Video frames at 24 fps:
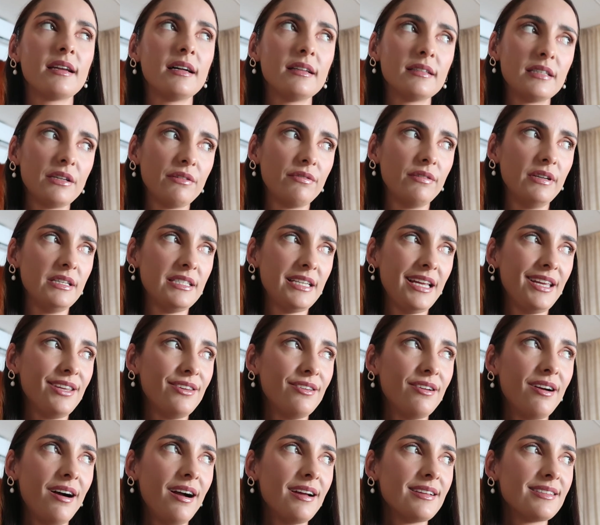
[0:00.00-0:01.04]
I'll definitely take
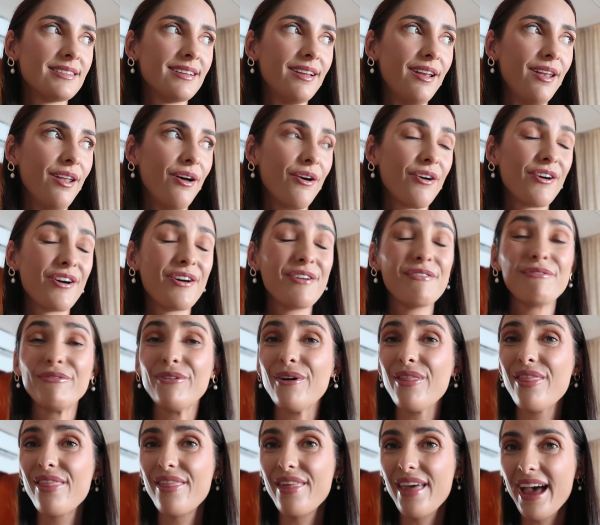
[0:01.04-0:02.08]
you guys along
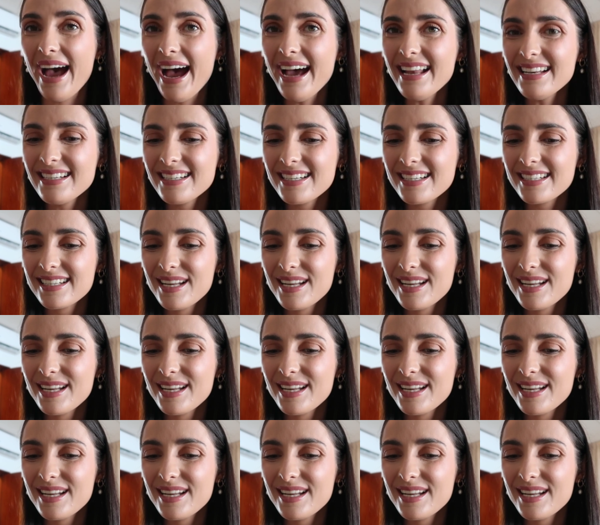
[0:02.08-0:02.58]
for that.